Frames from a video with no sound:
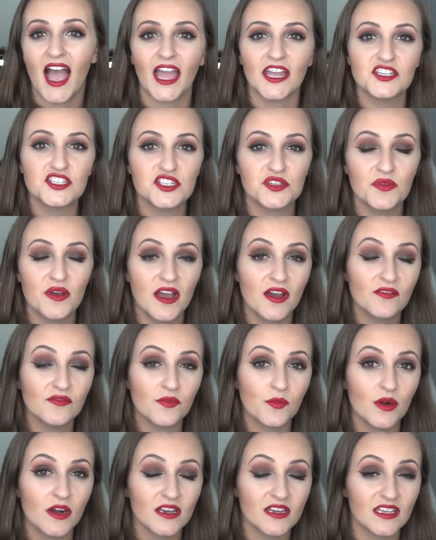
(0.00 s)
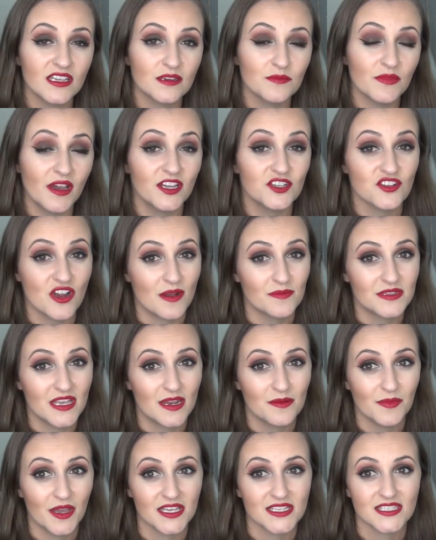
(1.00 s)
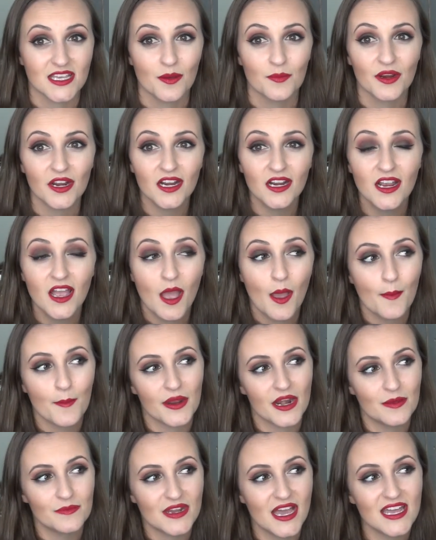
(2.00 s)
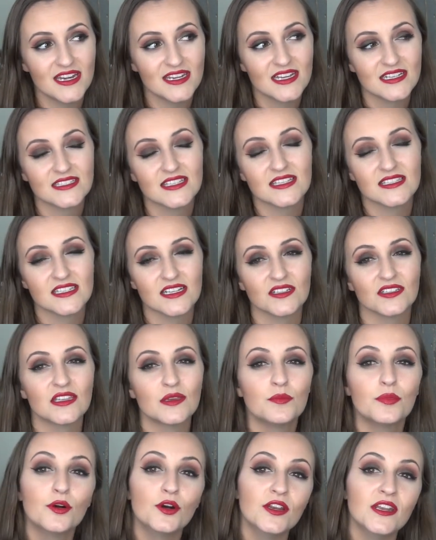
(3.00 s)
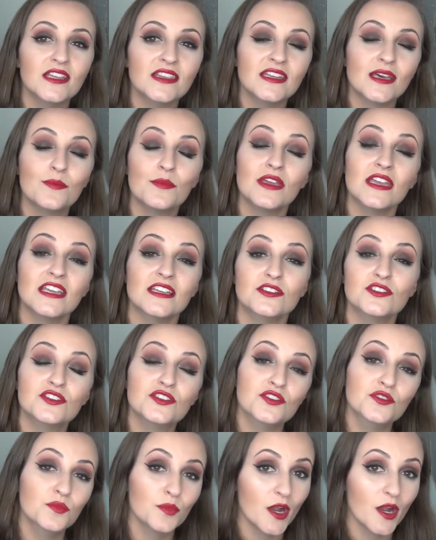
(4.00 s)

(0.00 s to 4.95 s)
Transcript: I do have one in my Drop ten by Summer, but I'm not necessarily putting them into